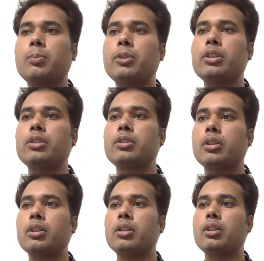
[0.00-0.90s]
please
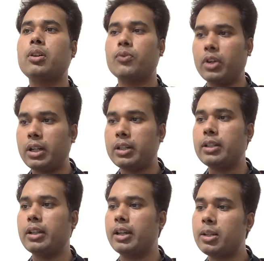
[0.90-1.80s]
avoid any
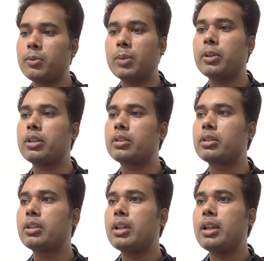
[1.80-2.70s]
negative comments,
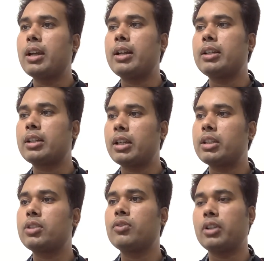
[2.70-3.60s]
and in
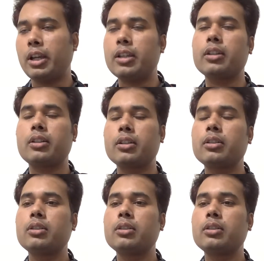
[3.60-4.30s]
case you like it,